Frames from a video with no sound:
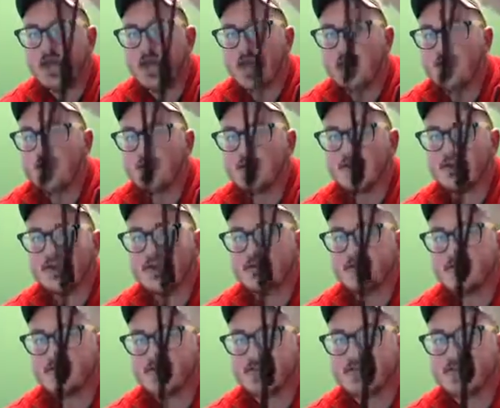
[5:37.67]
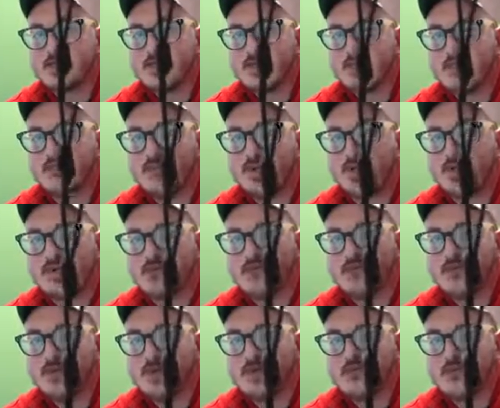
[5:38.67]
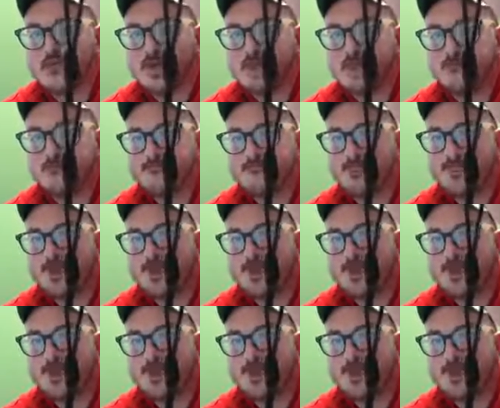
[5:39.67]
And you could use this double back figure eight